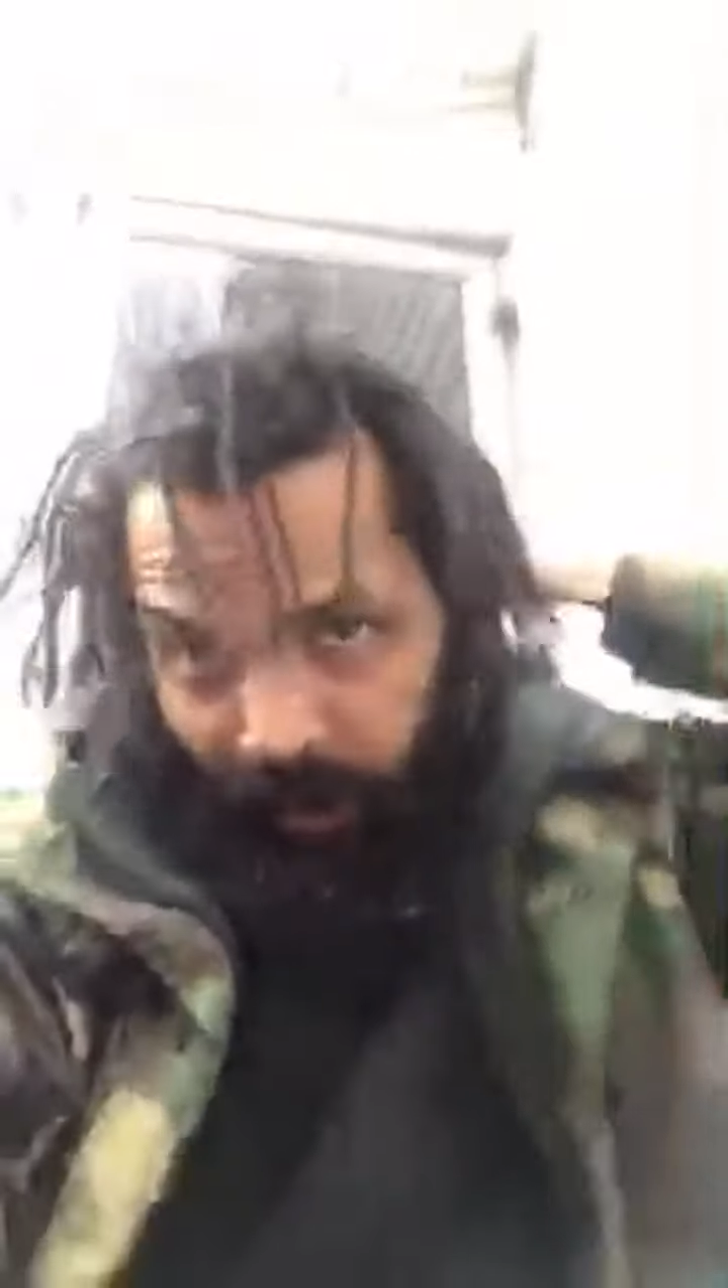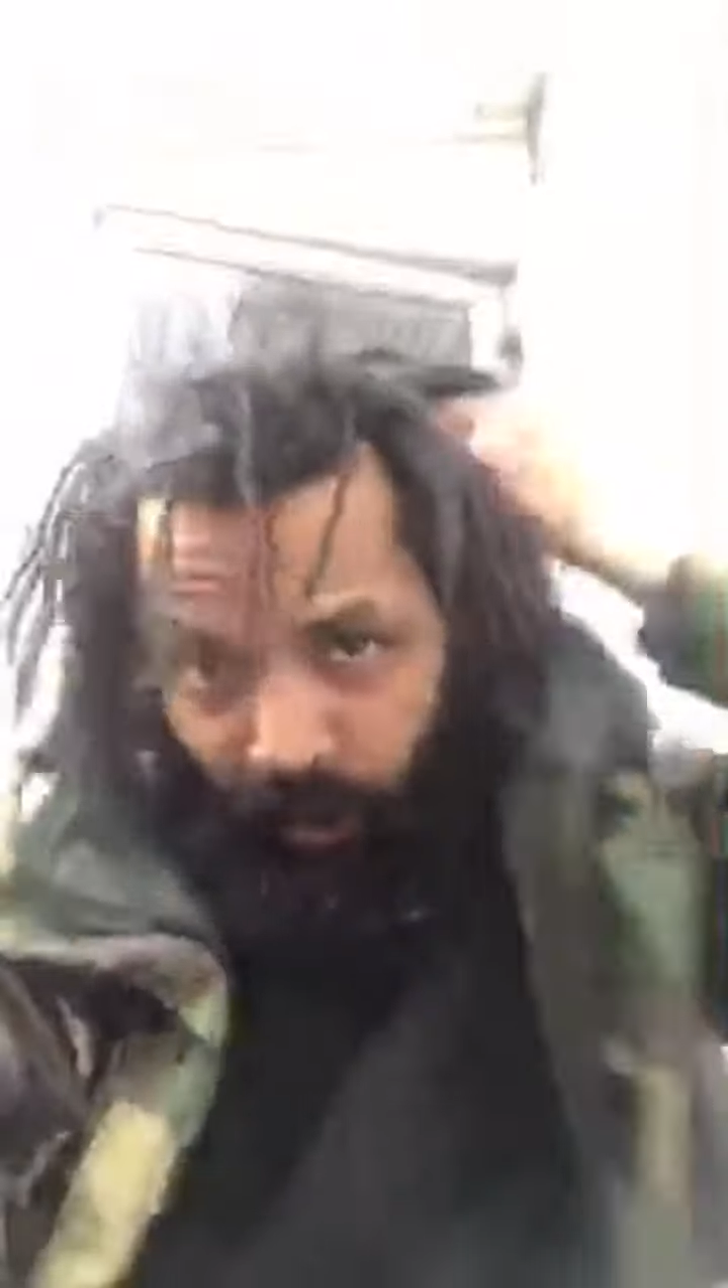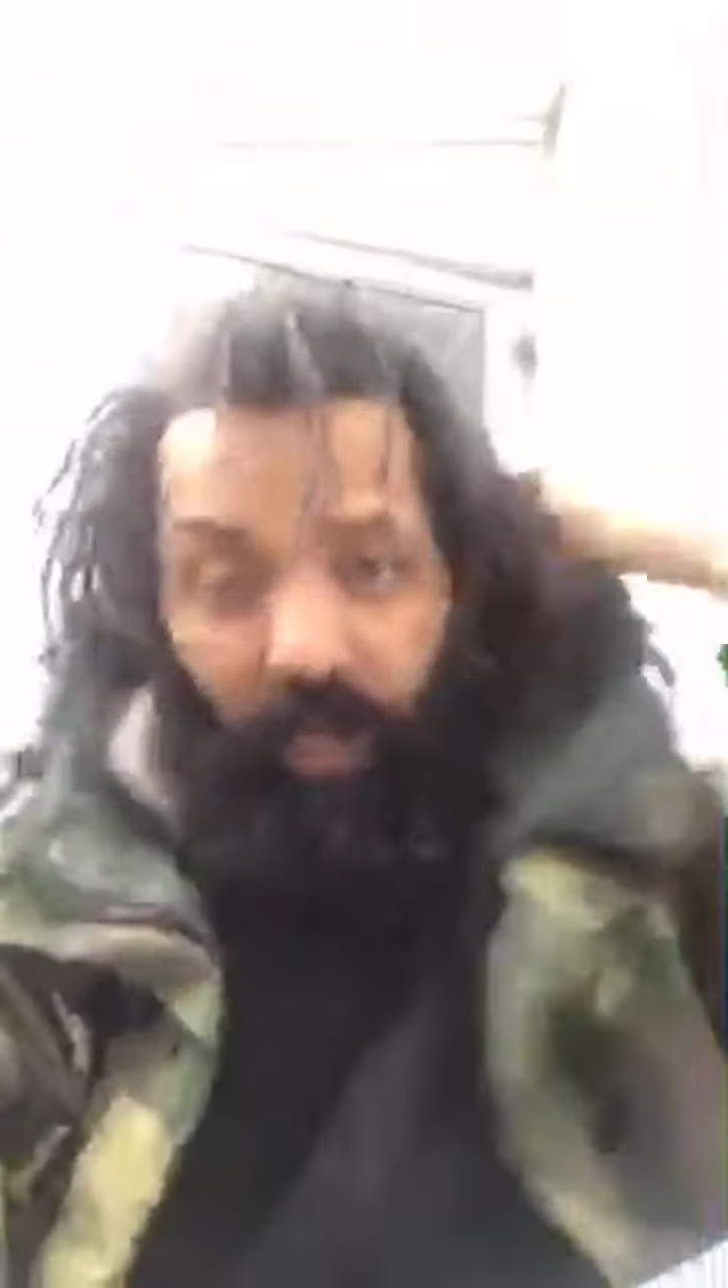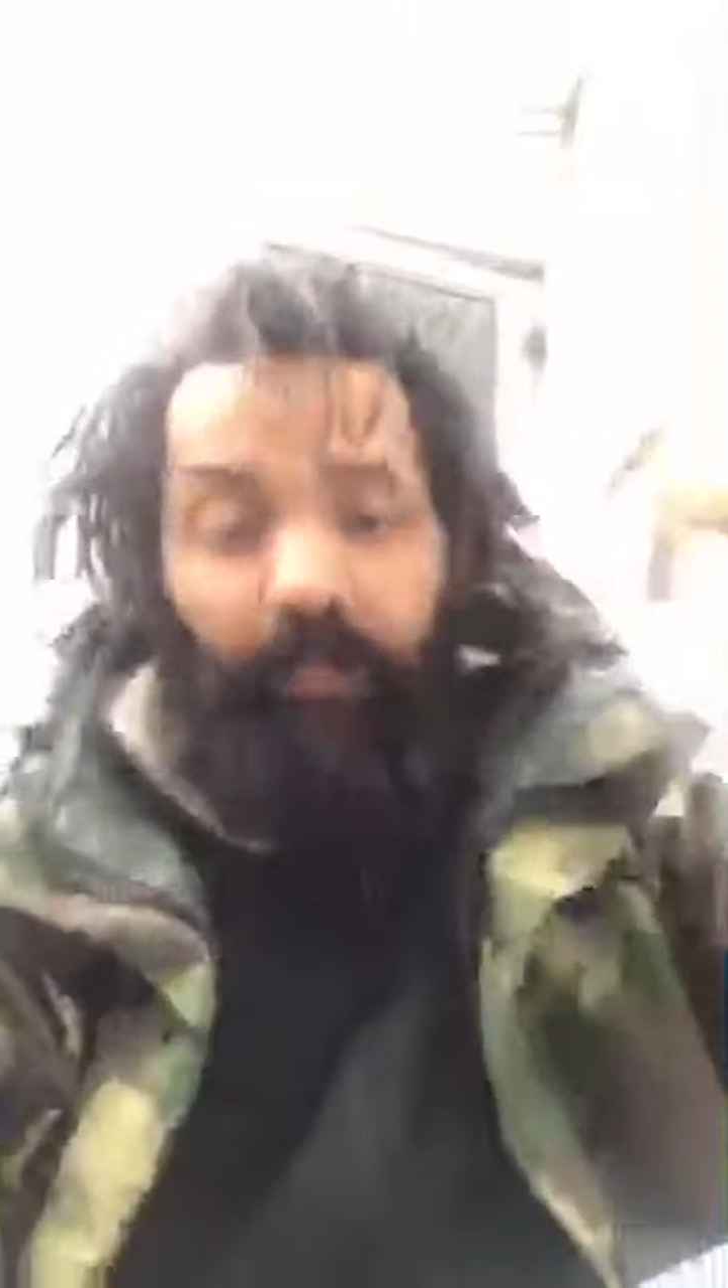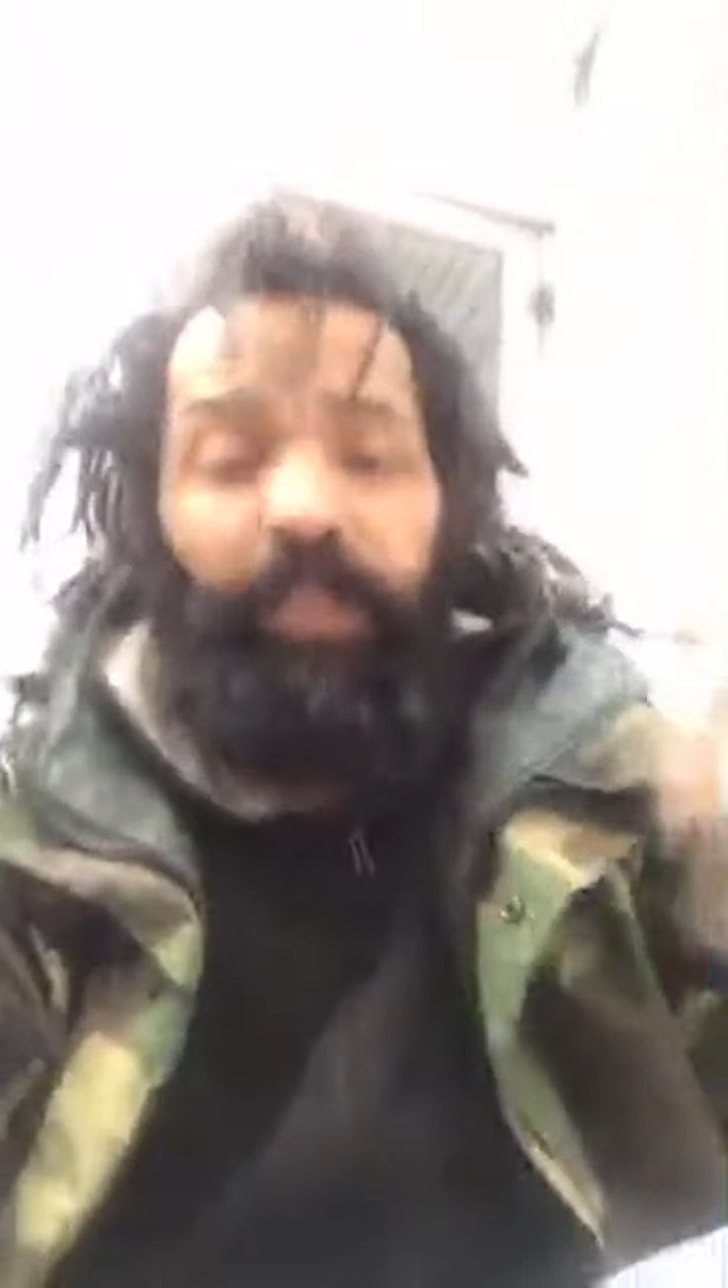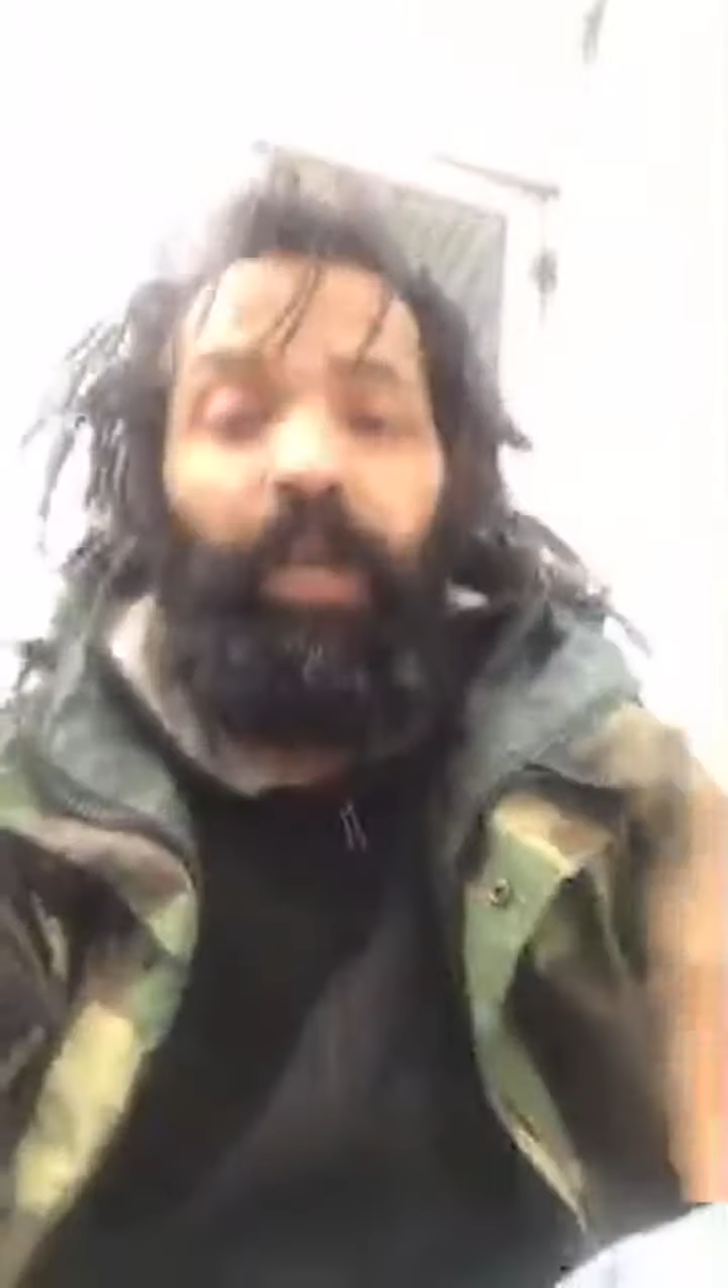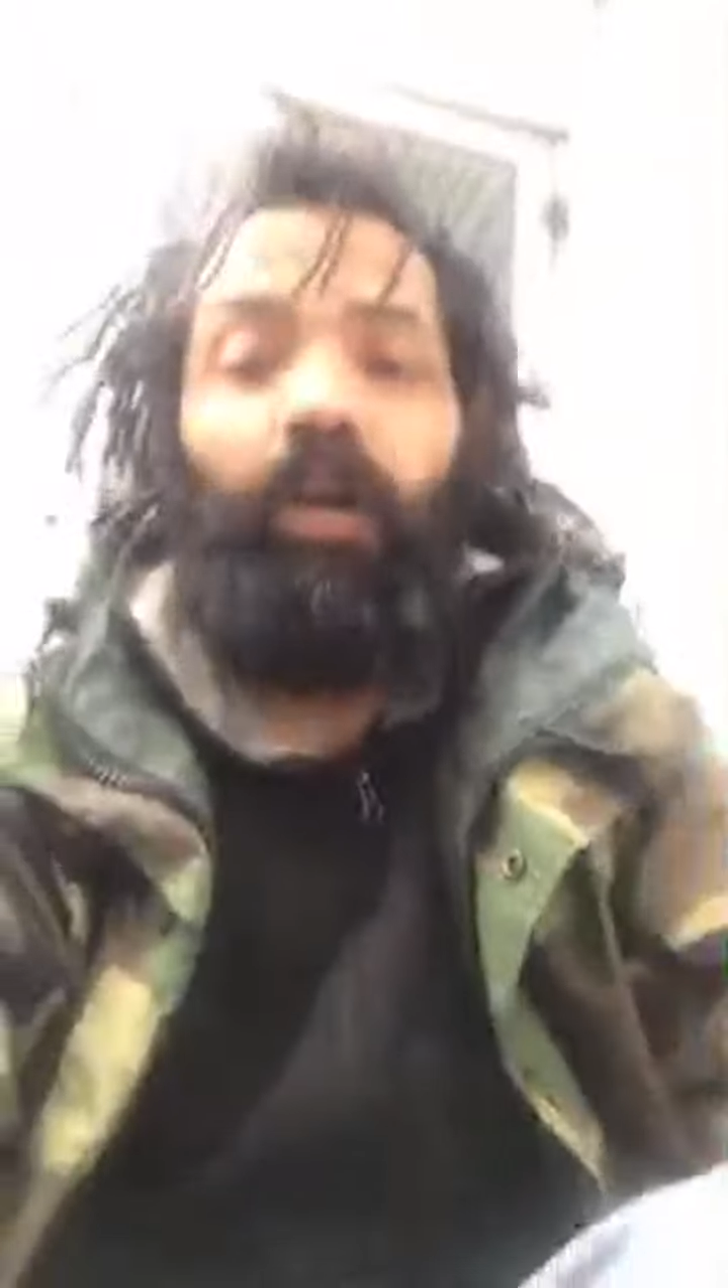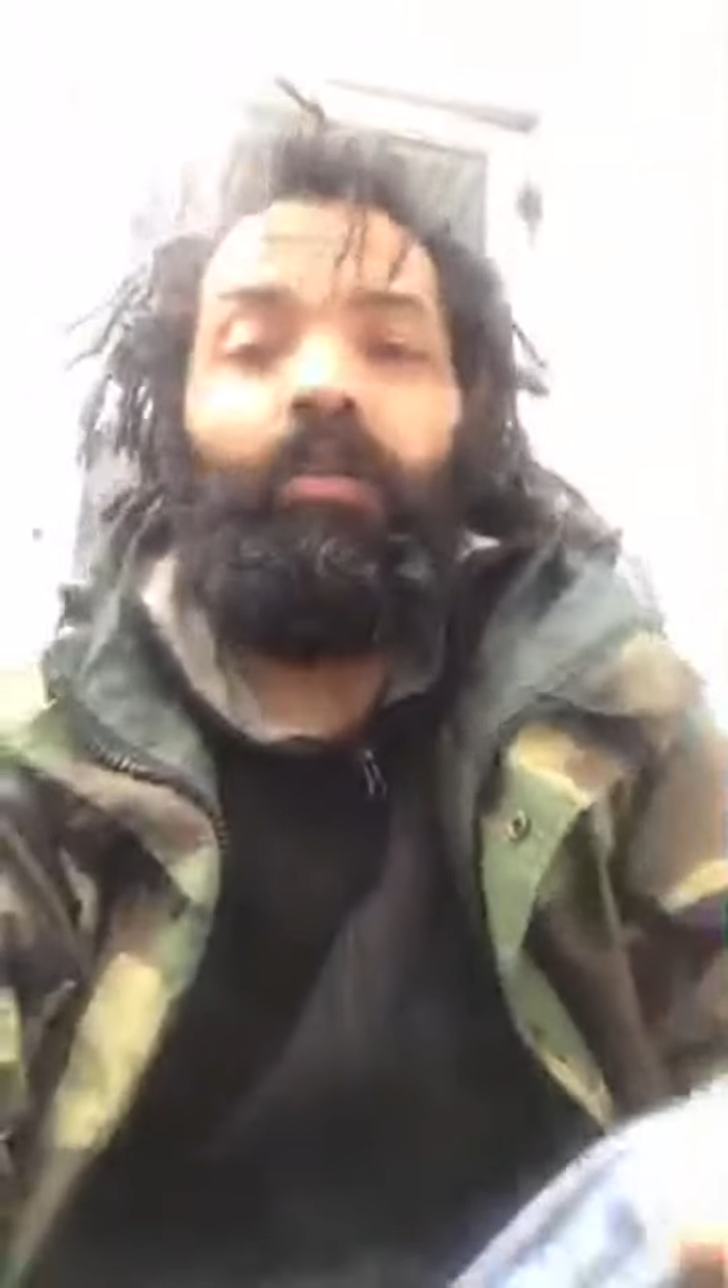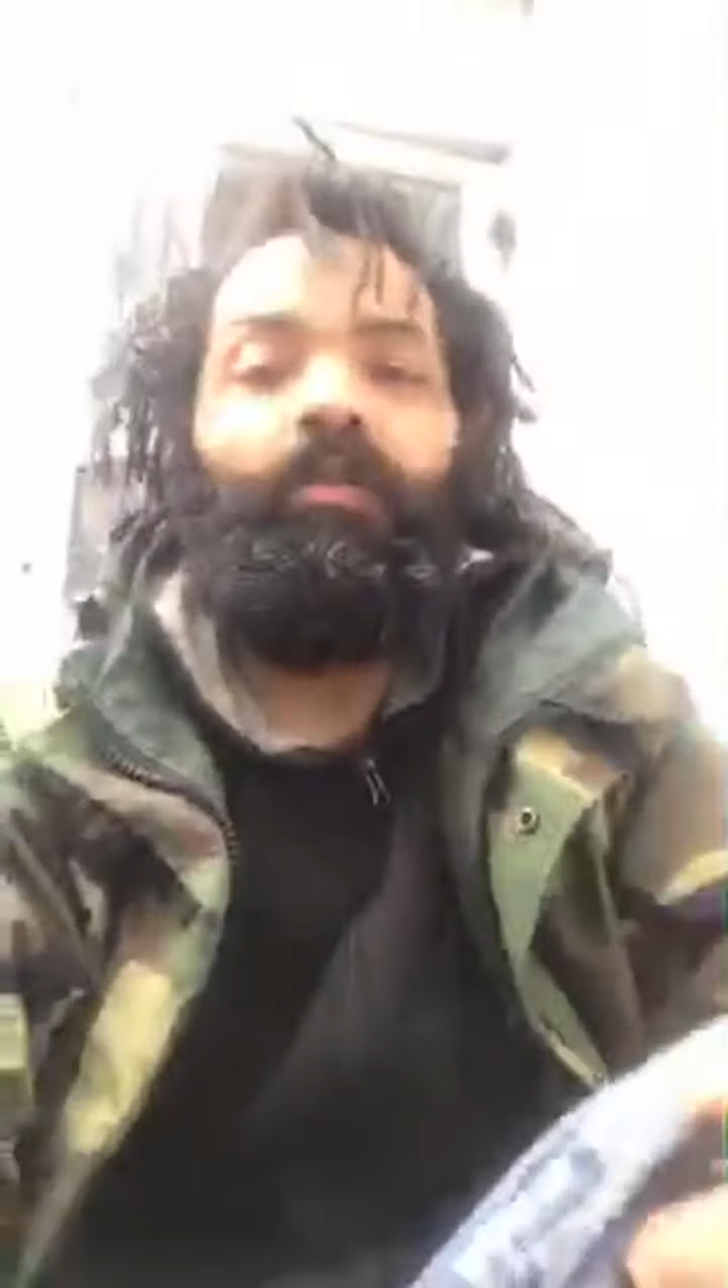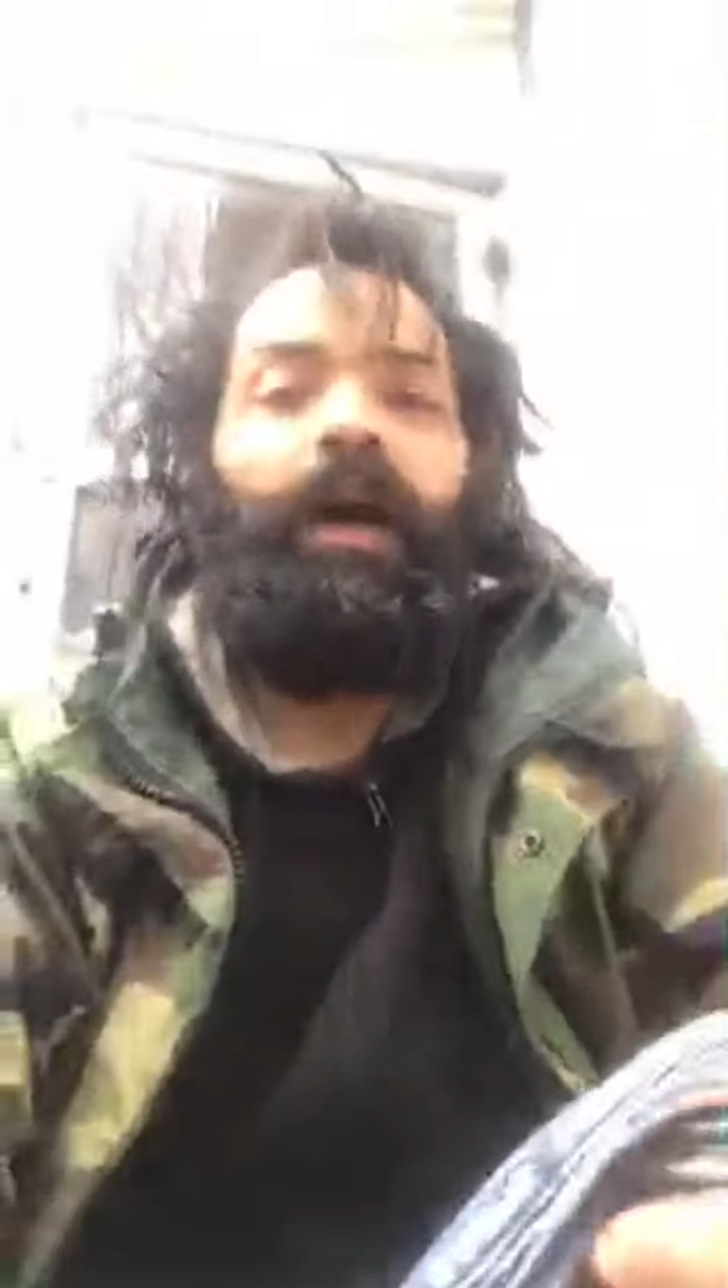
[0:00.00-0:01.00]
What up,
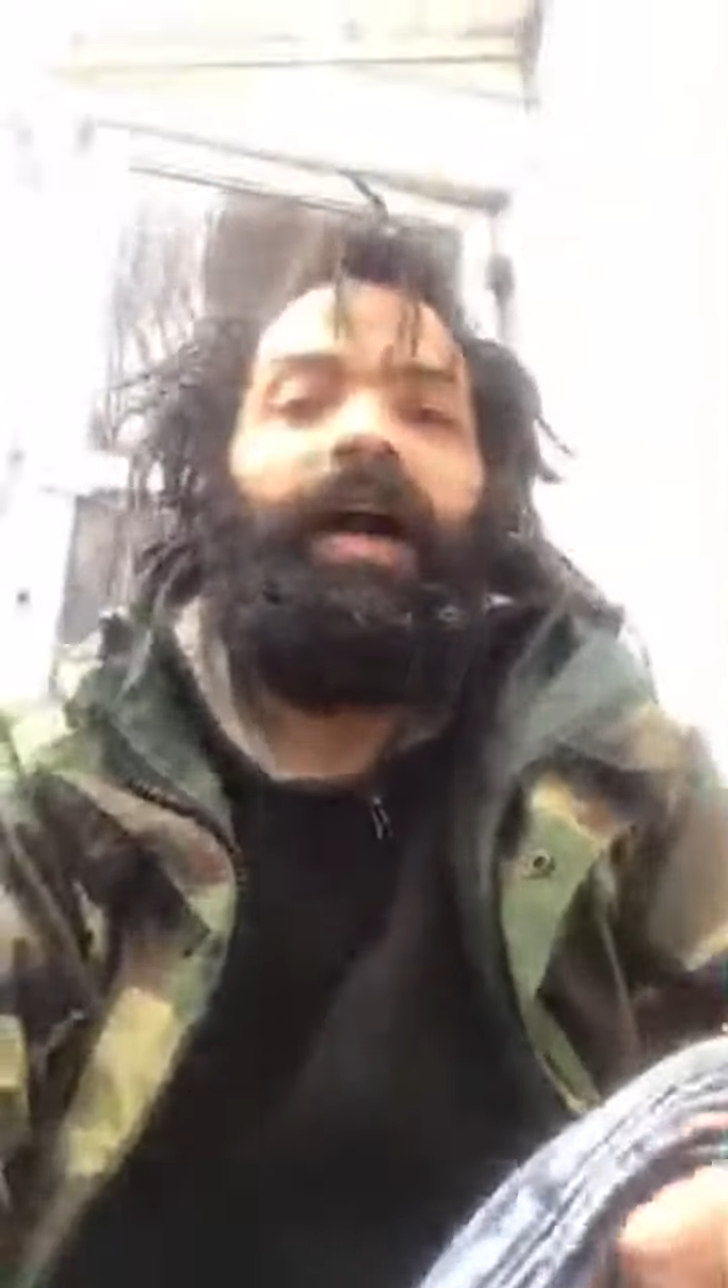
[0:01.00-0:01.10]
doe?